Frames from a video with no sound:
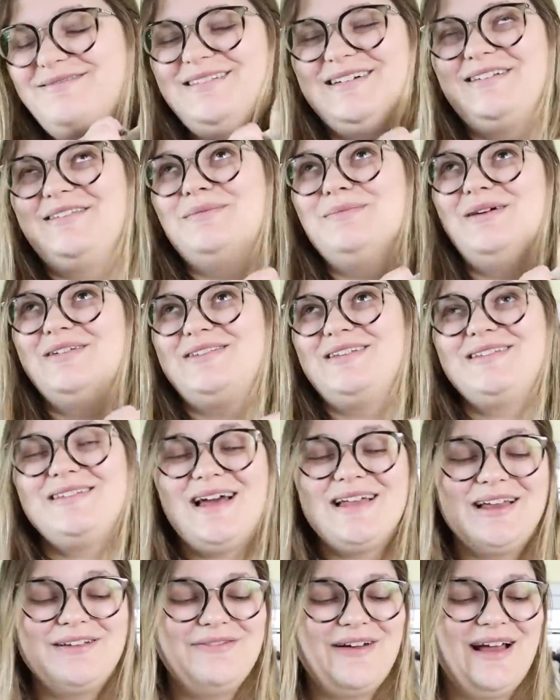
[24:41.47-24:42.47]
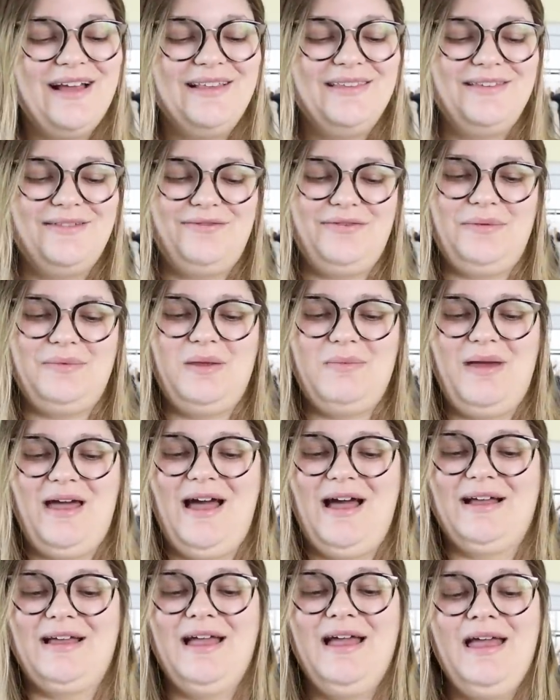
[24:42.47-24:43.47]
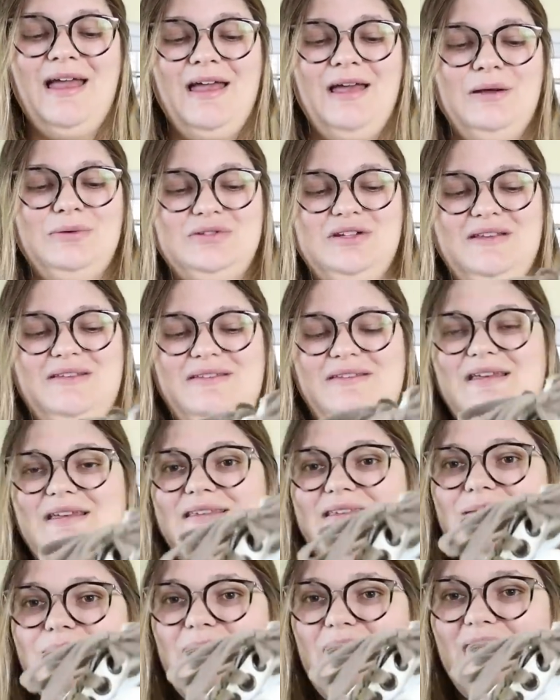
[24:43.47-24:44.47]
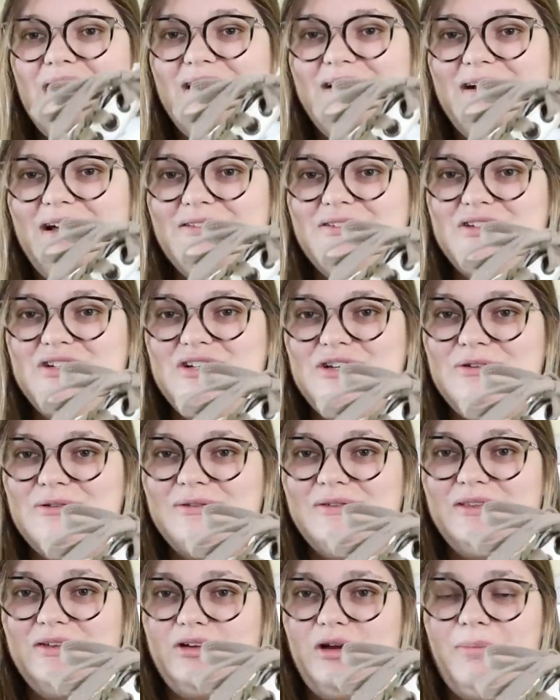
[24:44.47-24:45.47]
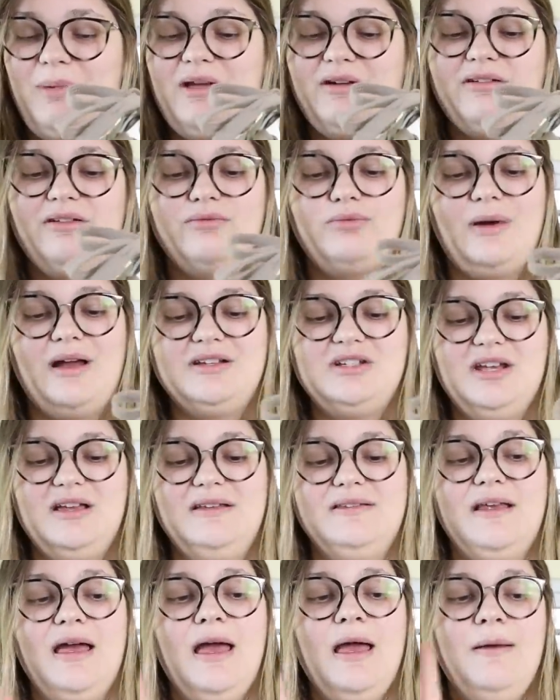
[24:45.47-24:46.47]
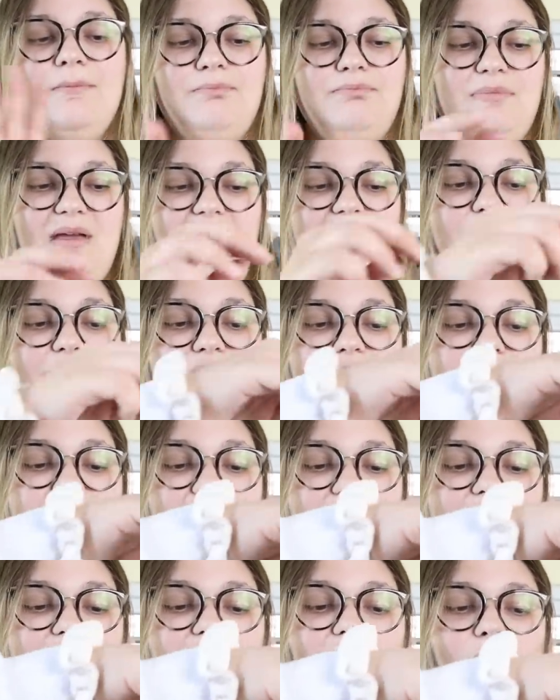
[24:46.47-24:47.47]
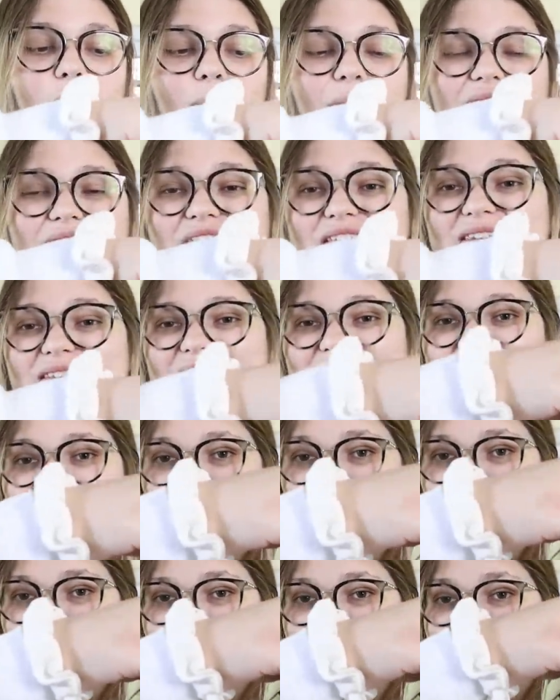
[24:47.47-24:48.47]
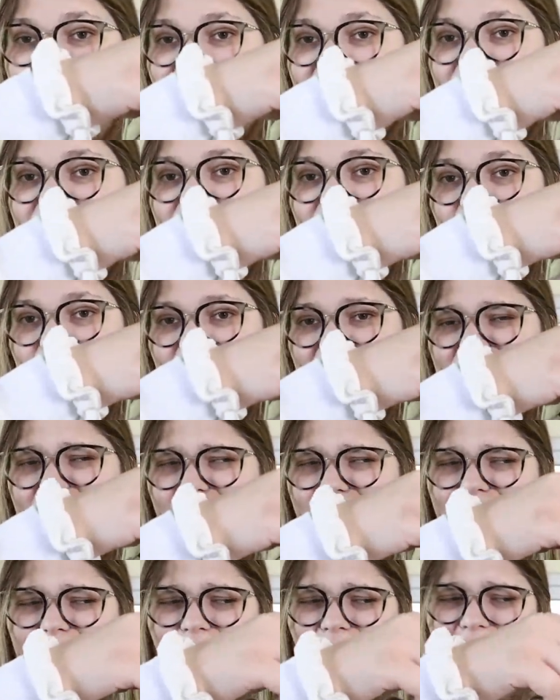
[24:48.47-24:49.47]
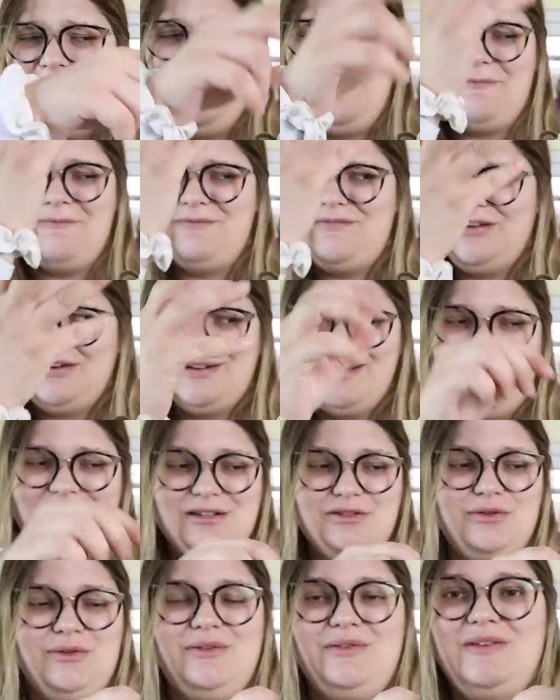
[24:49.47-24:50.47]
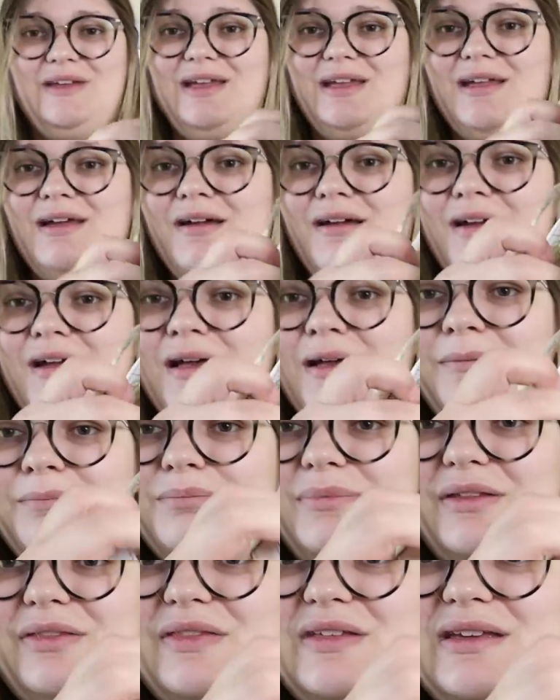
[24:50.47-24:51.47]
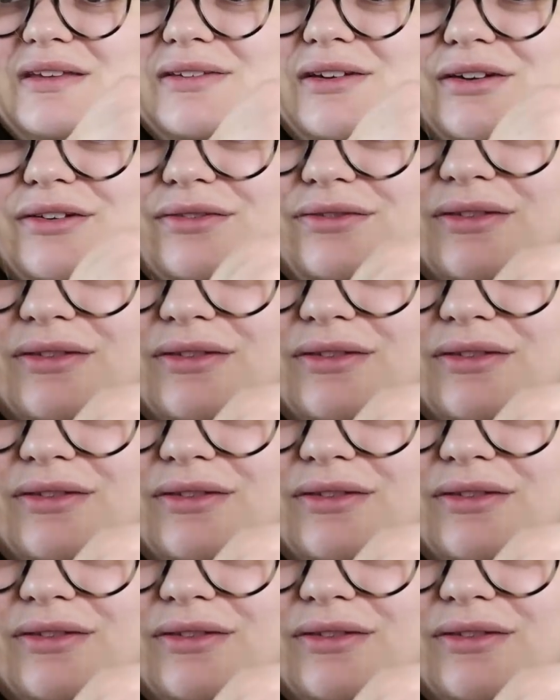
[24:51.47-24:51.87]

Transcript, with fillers: one of the most exciting finds from the bag which is this pair of shoes. They're a pair of wedges made with leather with this little lace up at the front. Very interesting. But these are